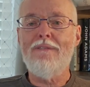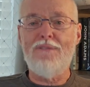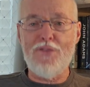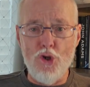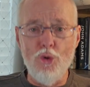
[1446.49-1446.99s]

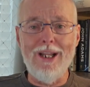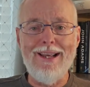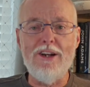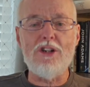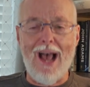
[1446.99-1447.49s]
Few
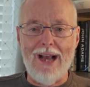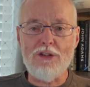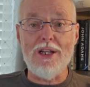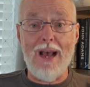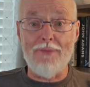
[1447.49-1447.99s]
leaders
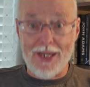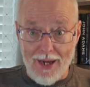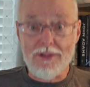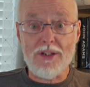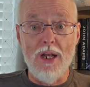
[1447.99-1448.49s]
actually have the
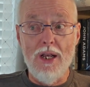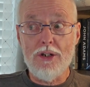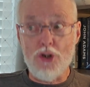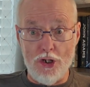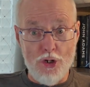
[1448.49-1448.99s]
guts
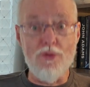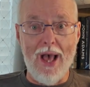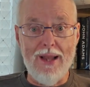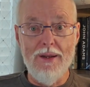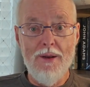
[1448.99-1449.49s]
to do
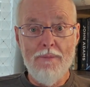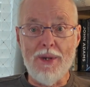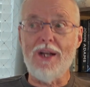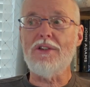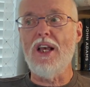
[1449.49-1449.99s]
that
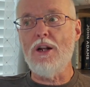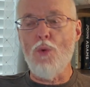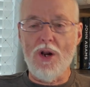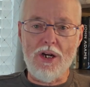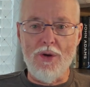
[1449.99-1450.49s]
because they don't
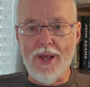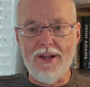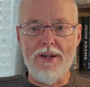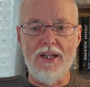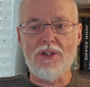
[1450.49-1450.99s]
want to go down
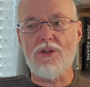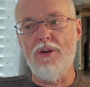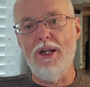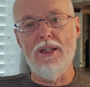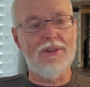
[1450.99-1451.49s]
in
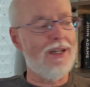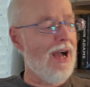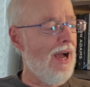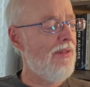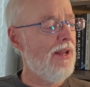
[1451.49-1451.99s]
history as the
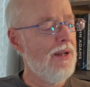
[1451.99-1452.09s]
guy that